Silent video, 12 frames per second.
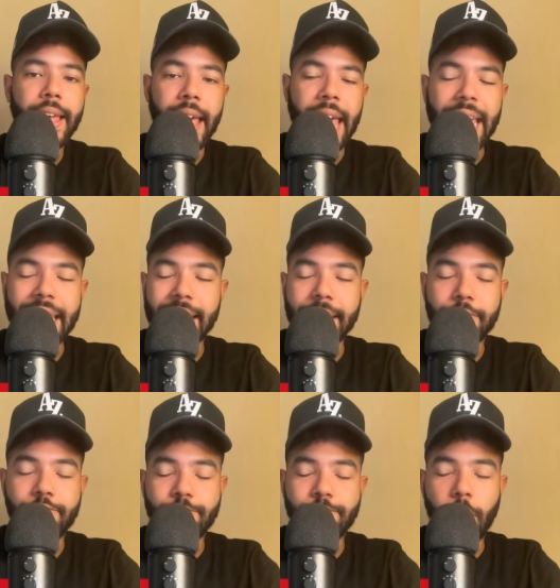And
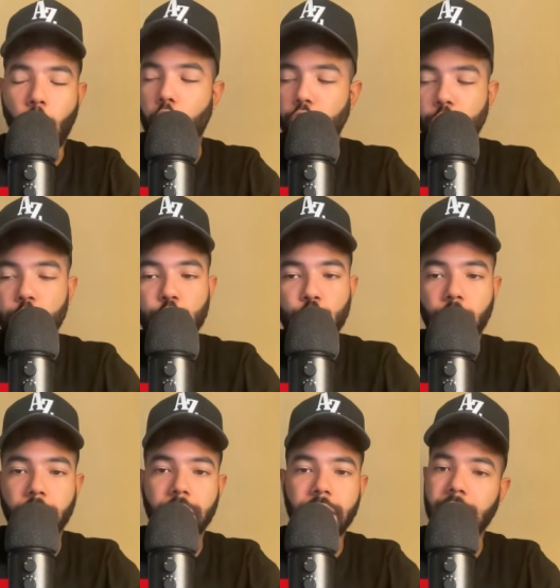also
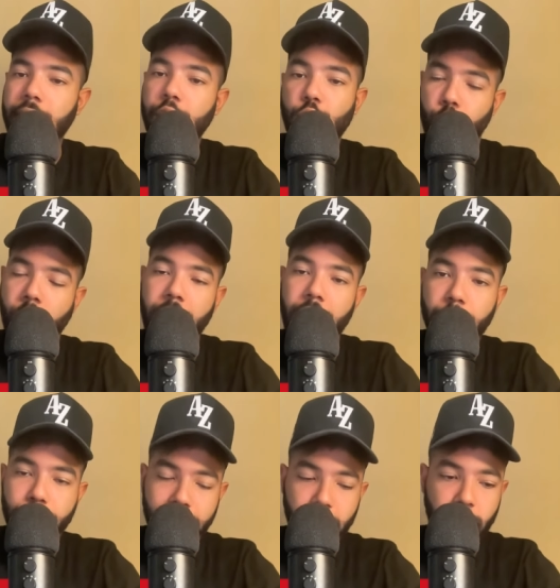struggling against right-handed
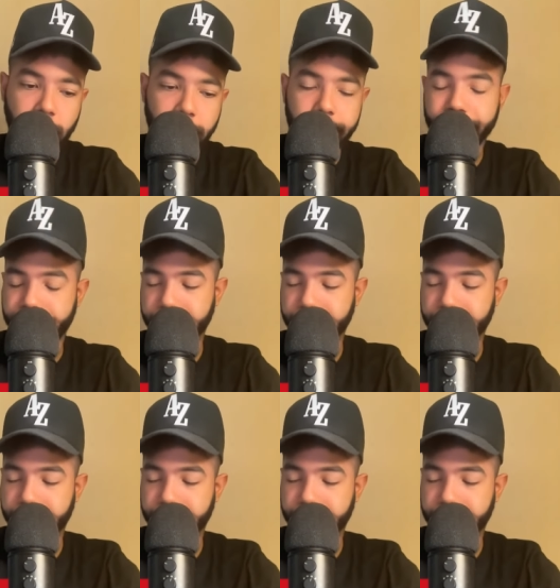pitching